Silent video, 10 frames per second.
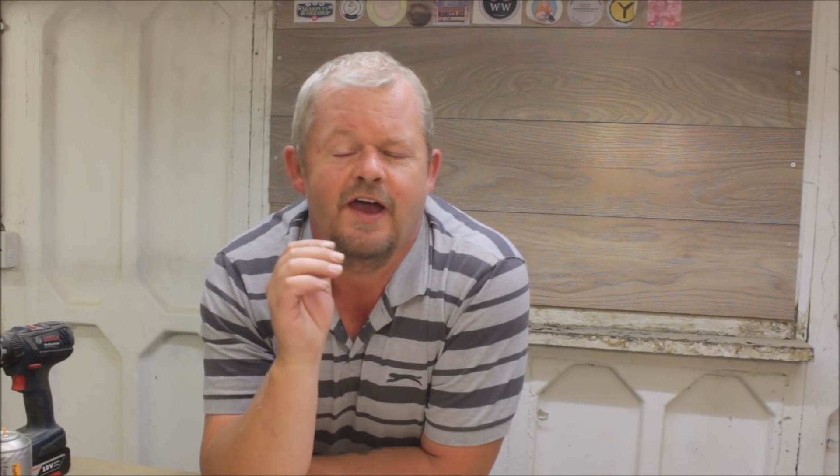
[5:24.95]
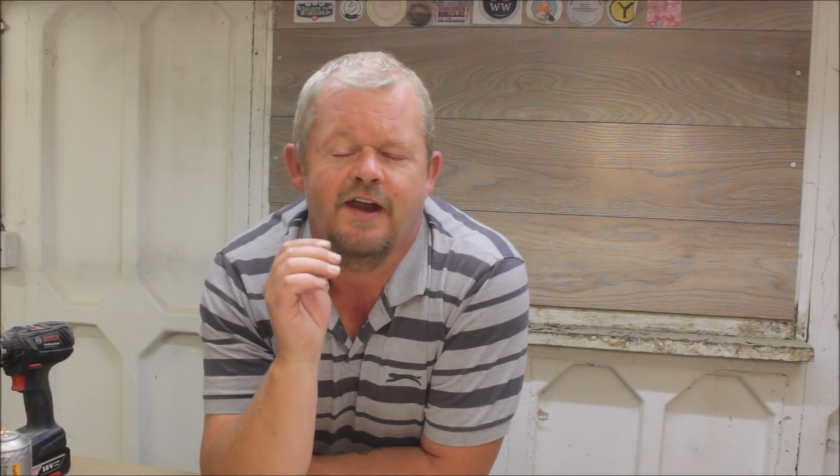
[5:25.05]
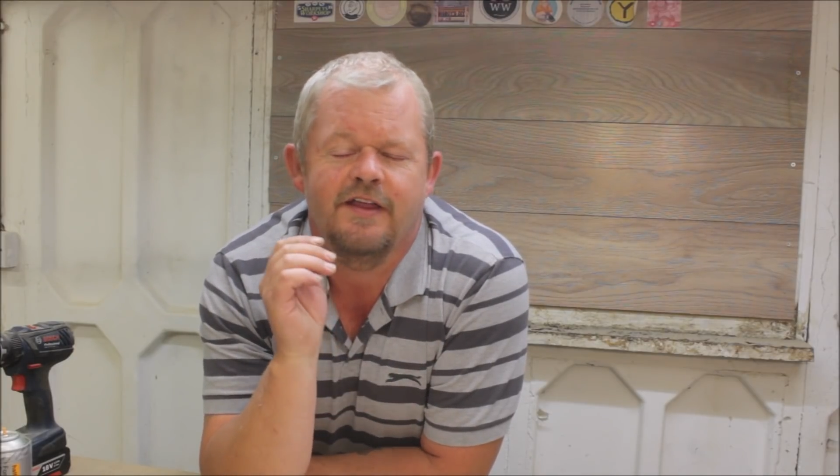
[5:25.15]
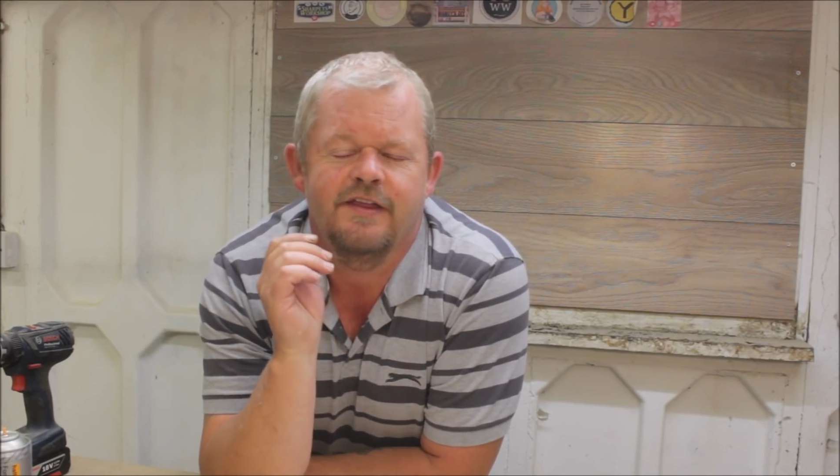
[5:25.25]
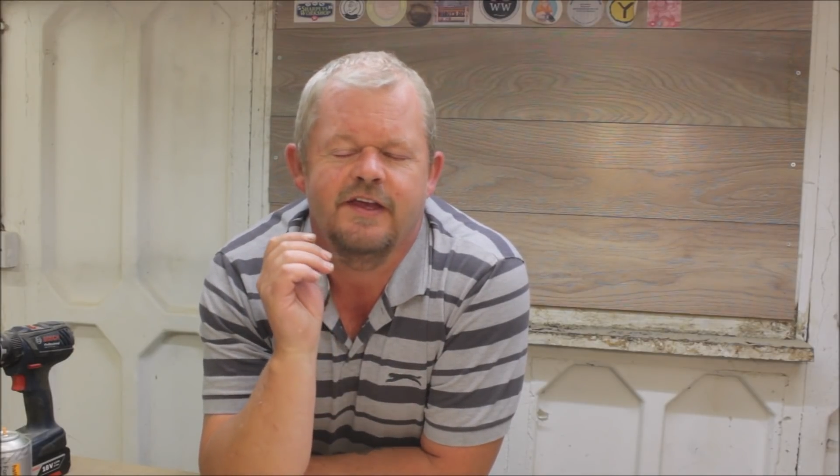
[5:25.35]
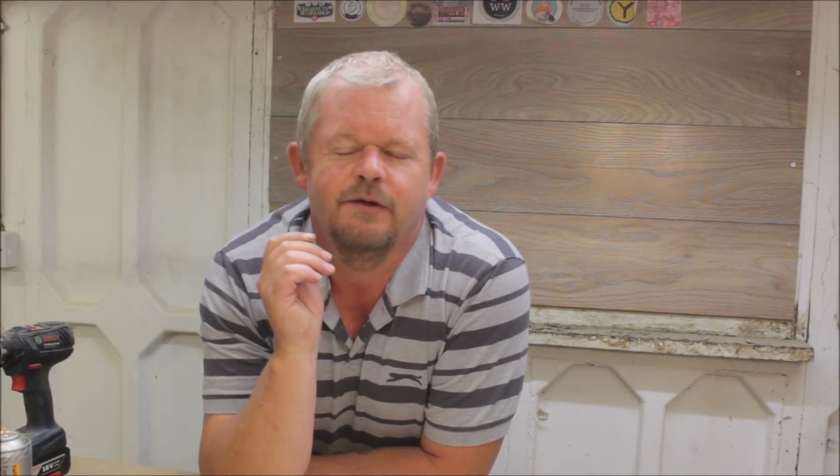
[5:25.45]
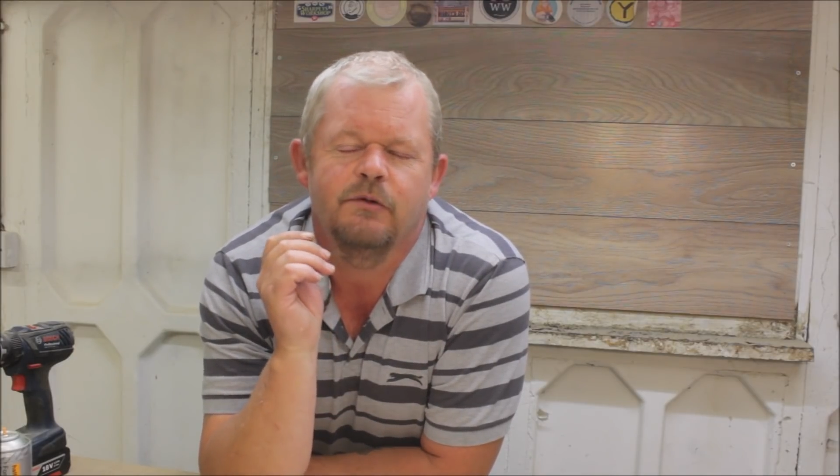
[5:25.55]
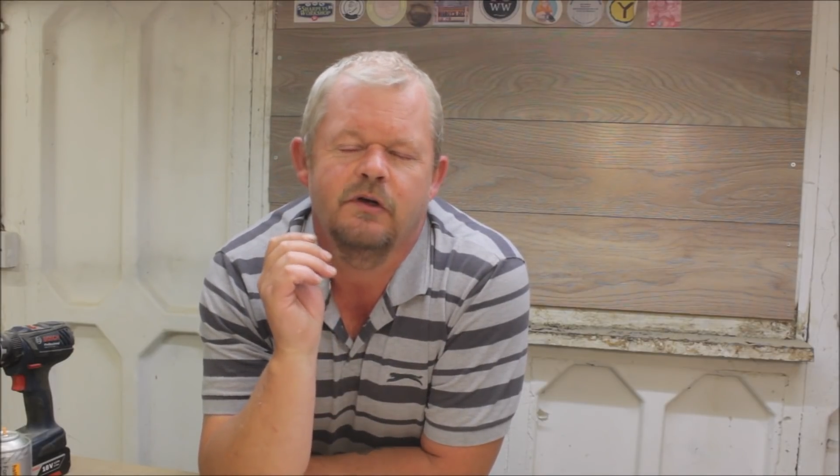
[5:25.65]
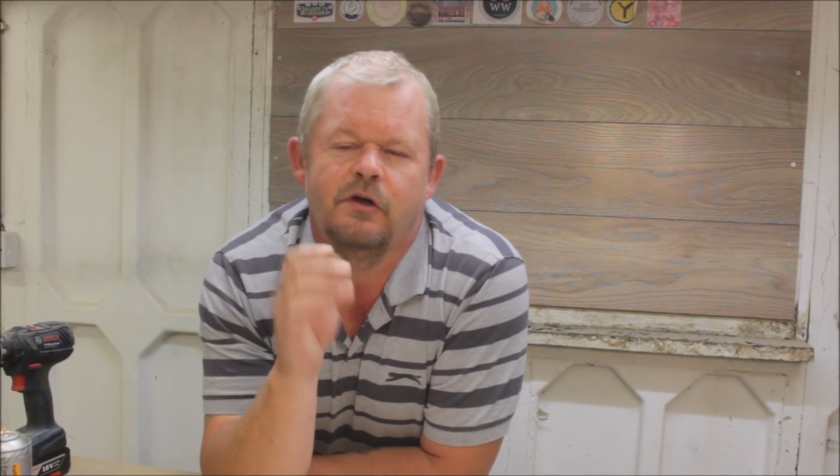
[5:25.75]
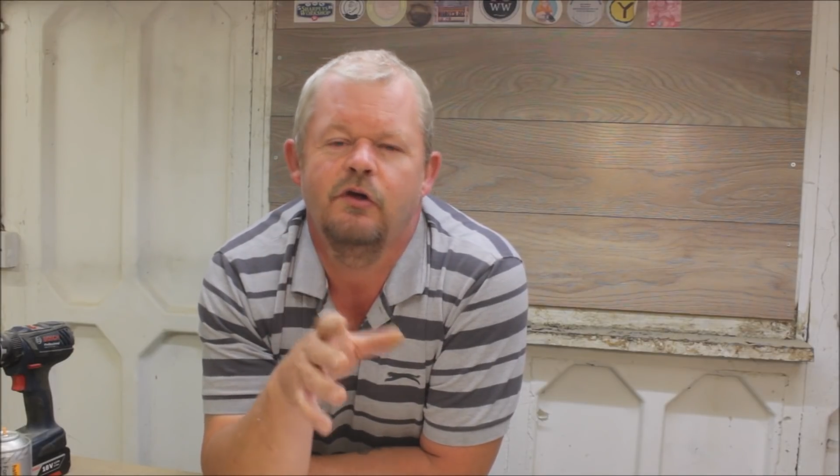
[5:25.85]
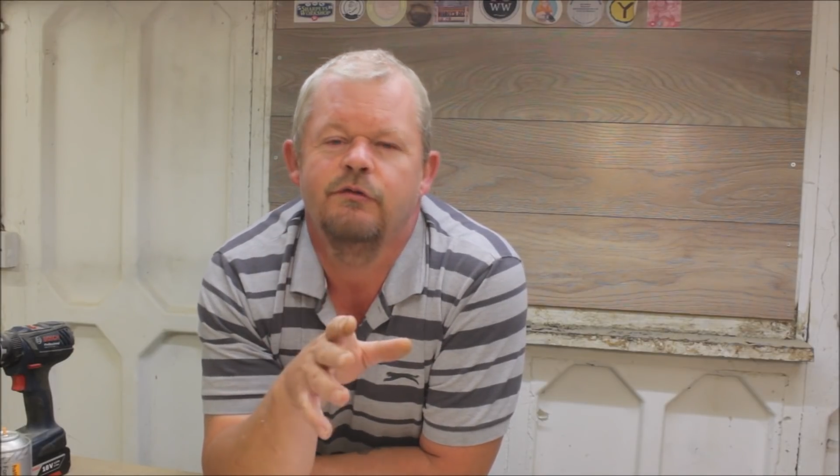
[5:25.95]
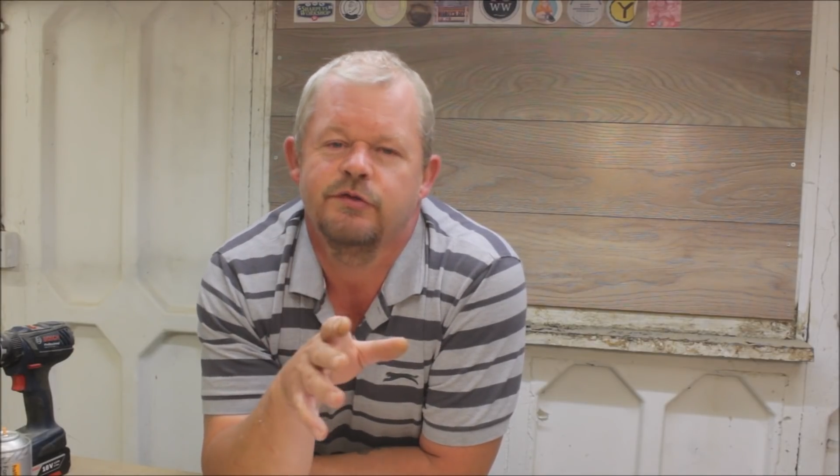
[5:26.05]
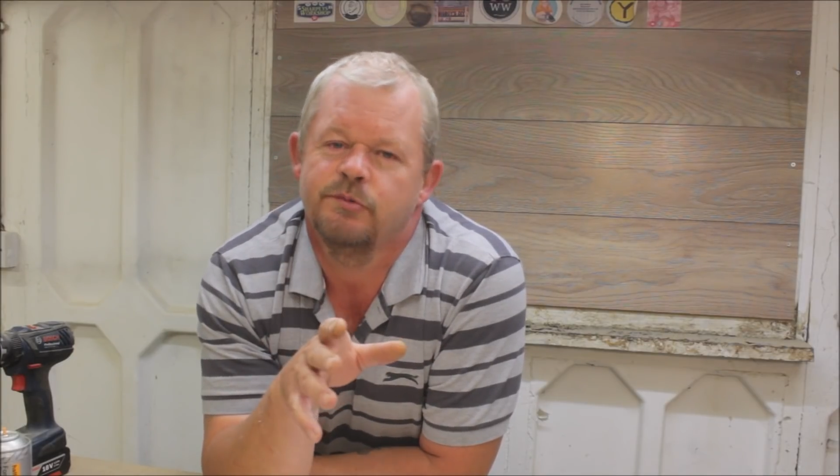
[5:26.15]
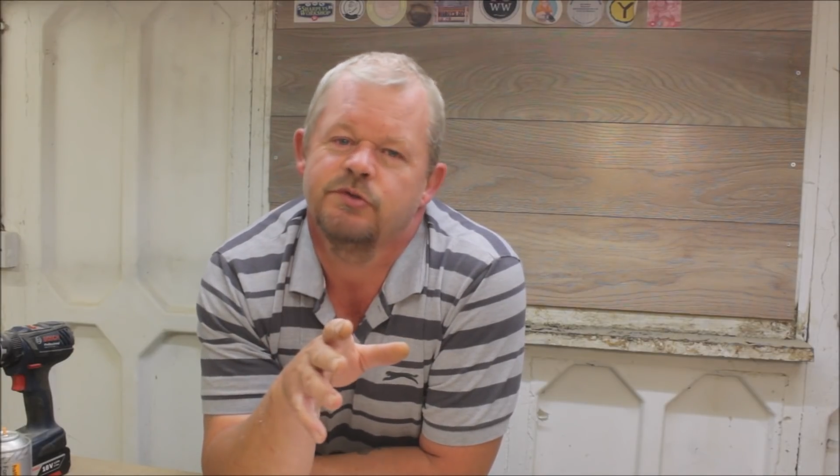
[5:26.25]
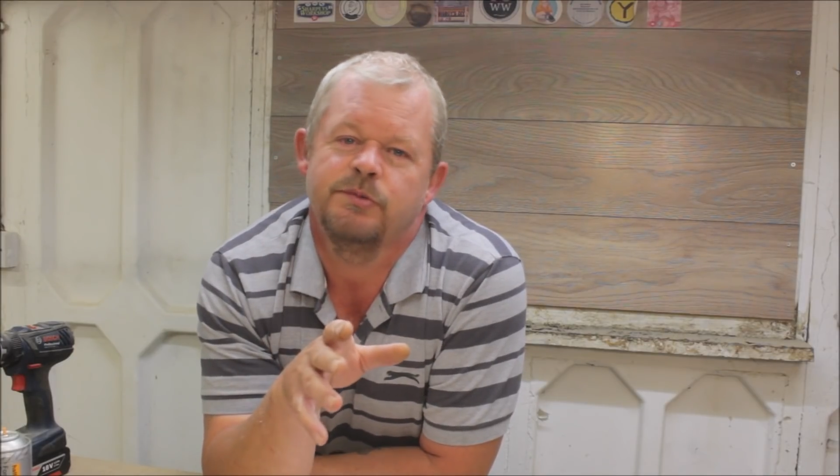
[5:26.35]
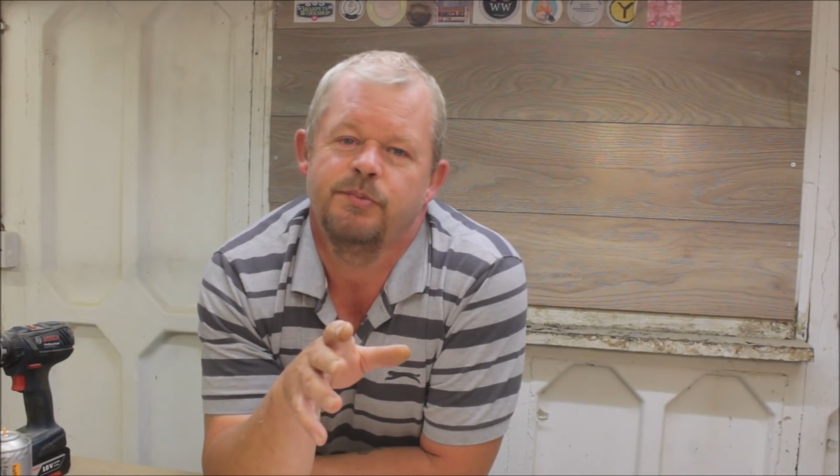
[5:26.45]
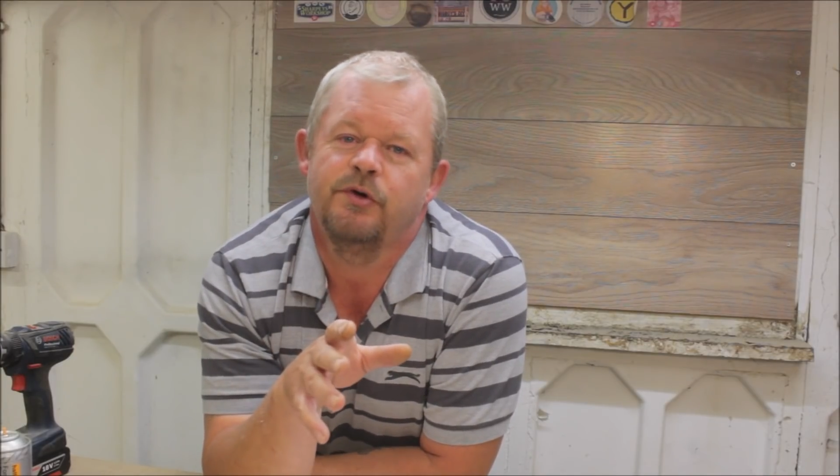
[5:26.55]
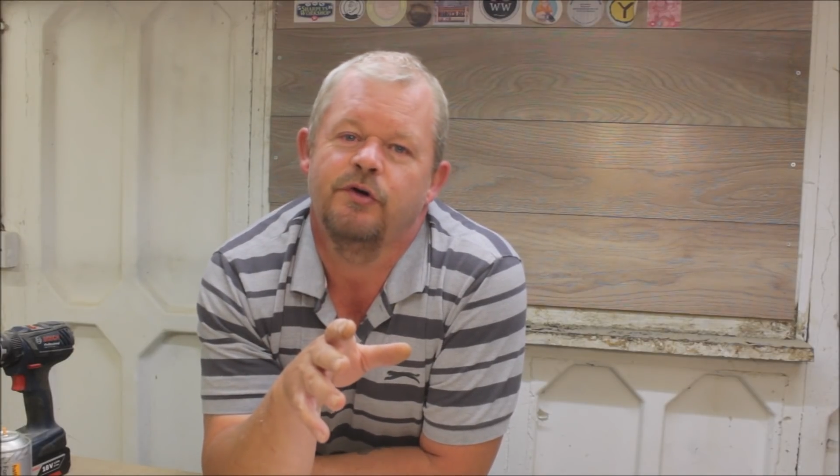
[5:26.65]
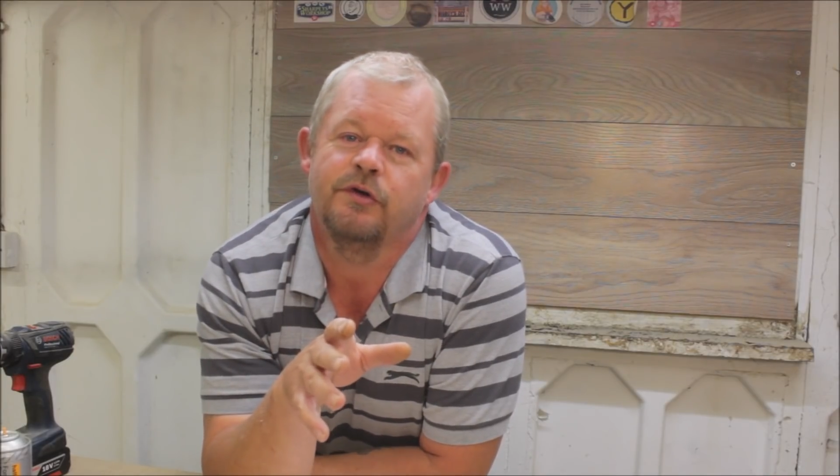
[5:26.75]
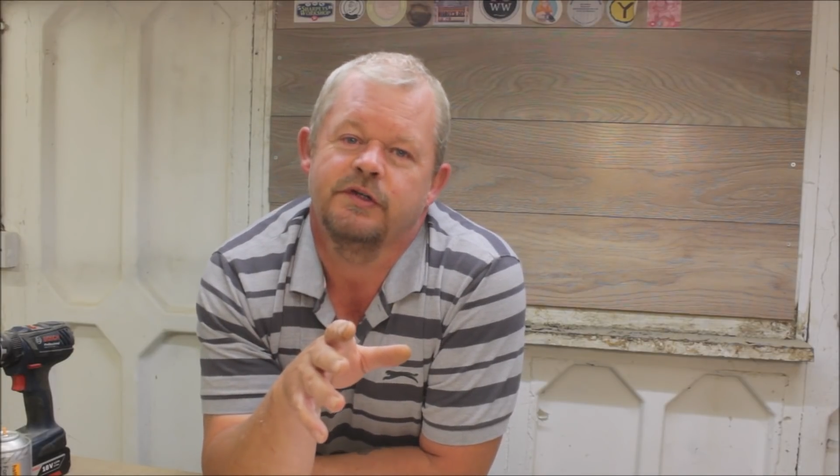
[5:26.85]
and I think he would love some
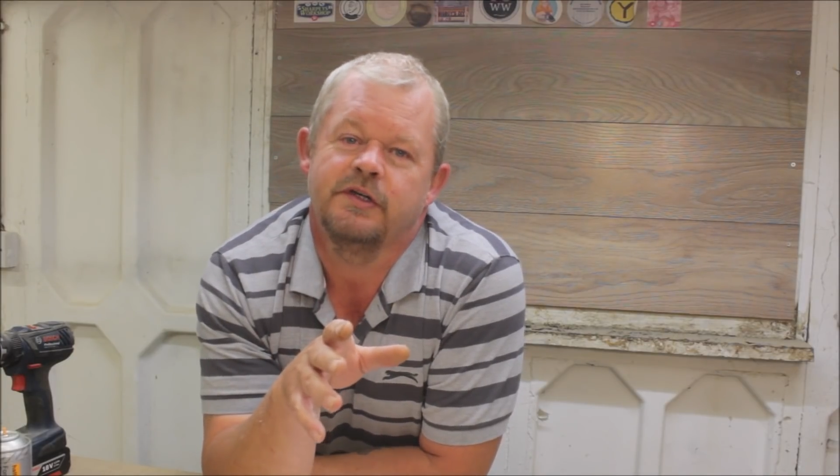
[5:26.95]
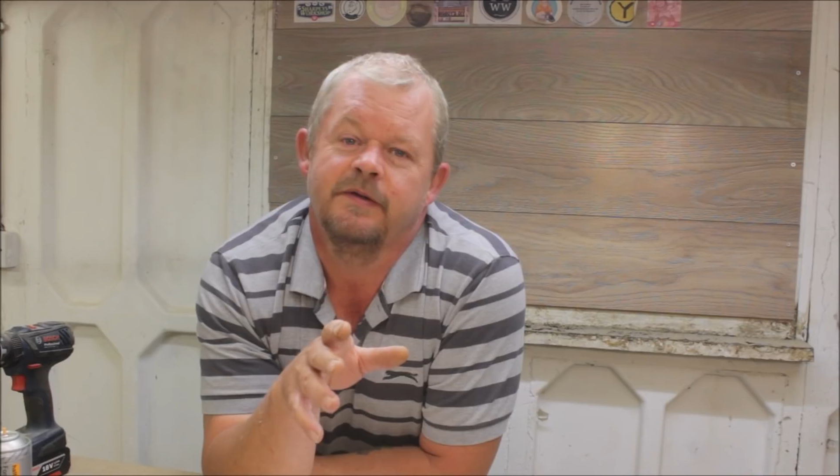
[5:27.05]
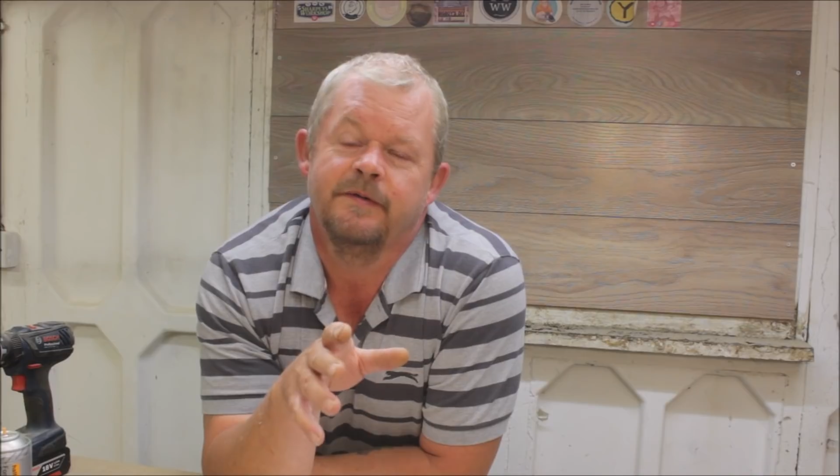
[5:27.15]
support.